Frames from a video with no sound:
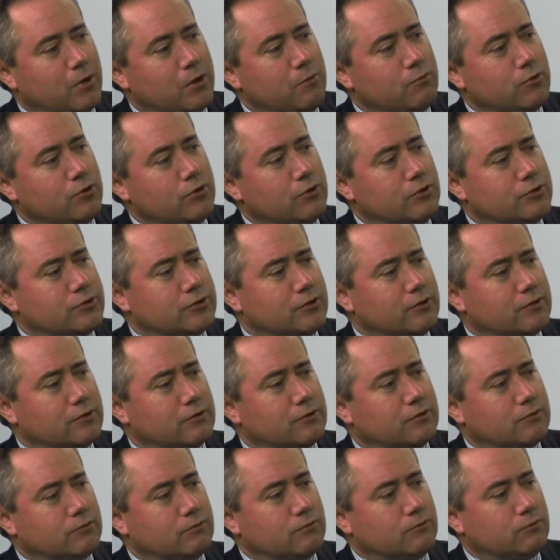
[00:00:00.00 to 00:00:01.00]
we would use it
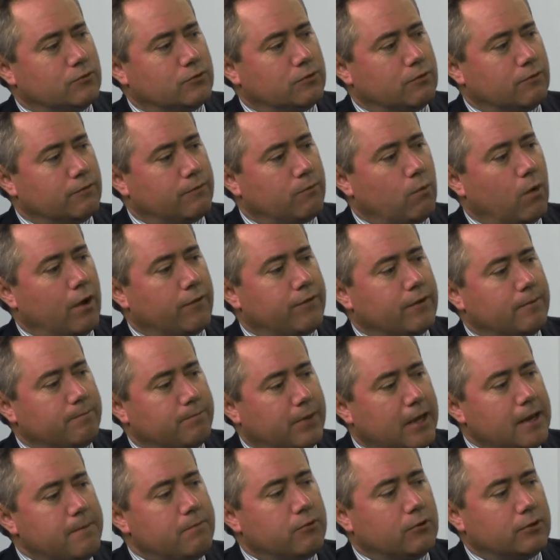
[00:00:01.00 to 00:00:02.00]
to, well, I think
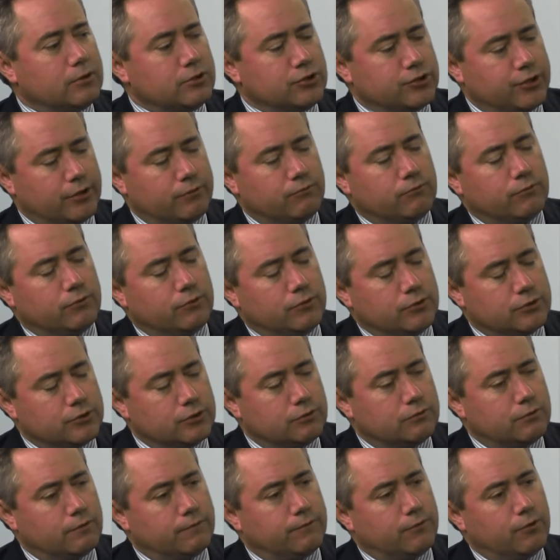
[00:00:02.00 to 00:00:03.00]
people in general use it
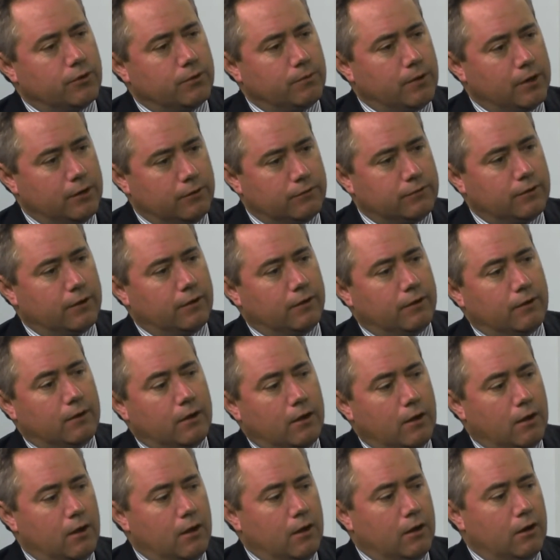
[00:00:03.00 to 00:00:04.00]
to refer to anything,
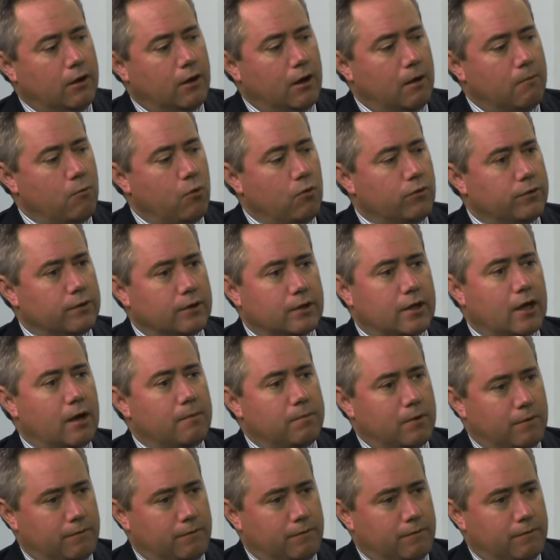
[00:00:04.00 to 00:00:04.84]
you know, more than a couple